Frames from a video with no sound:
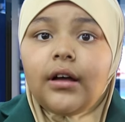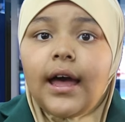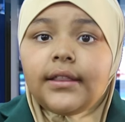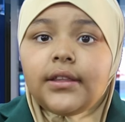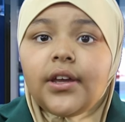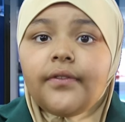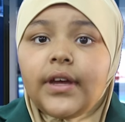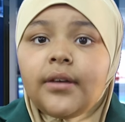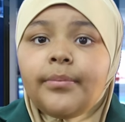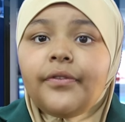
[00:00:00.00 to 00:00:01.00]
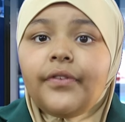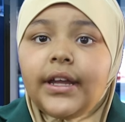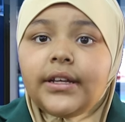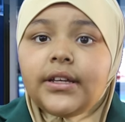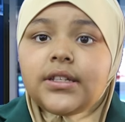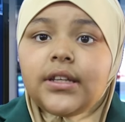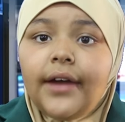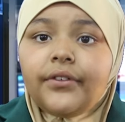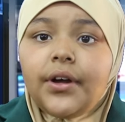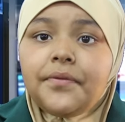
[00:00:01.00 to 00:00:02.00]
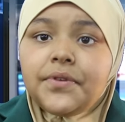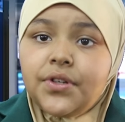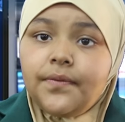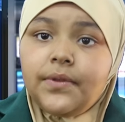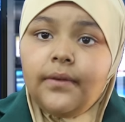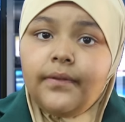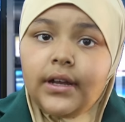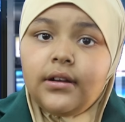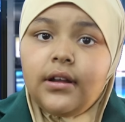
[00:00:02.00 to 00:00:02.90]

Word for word: at the event providing us live coverage of the event.